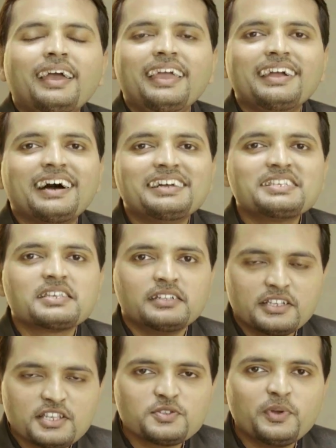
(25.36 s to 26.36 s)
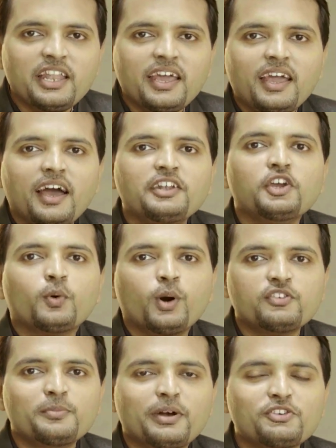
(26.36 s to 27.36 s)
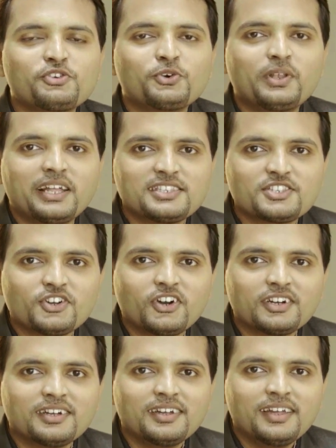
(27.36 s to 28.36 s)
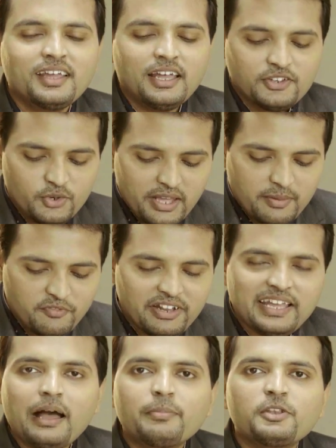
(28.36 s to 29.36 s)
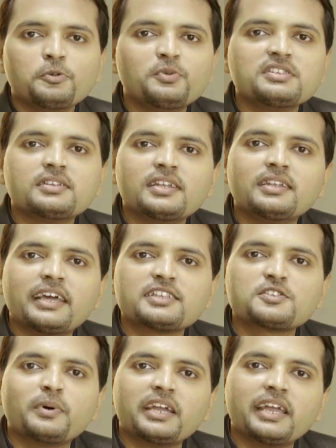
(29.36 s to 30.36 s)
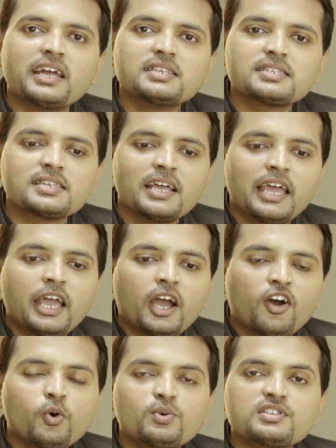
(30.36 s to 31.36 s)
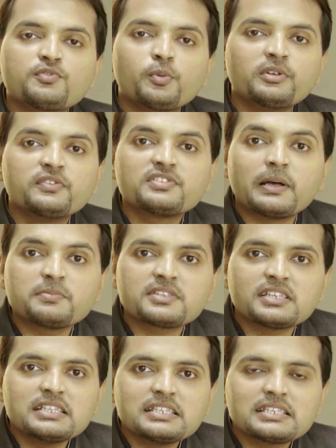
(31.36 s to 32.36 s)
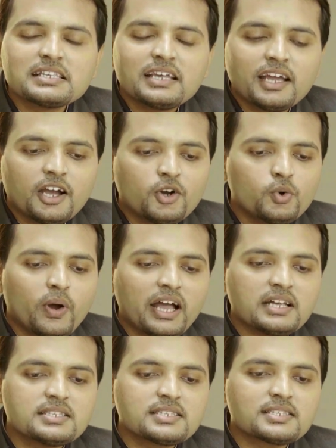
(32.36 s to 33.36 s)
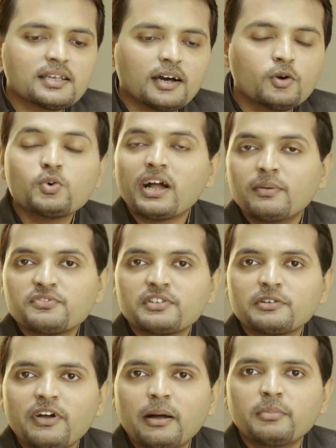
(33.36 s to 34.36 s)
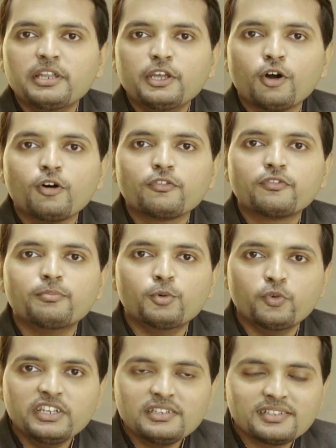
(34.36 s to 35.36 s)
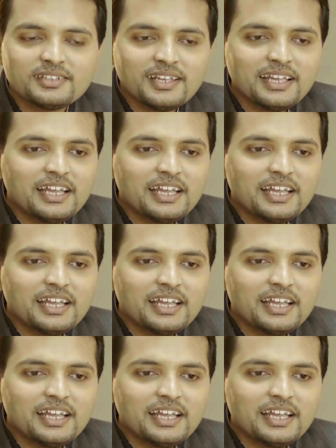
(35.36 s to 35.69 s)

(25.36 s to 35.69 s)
Hey guys, this is Vinay and you're watching my show Let's Talk. Today I'm very happy to be sitting next to my guest who is a woman of substance, who comes from a family of movies.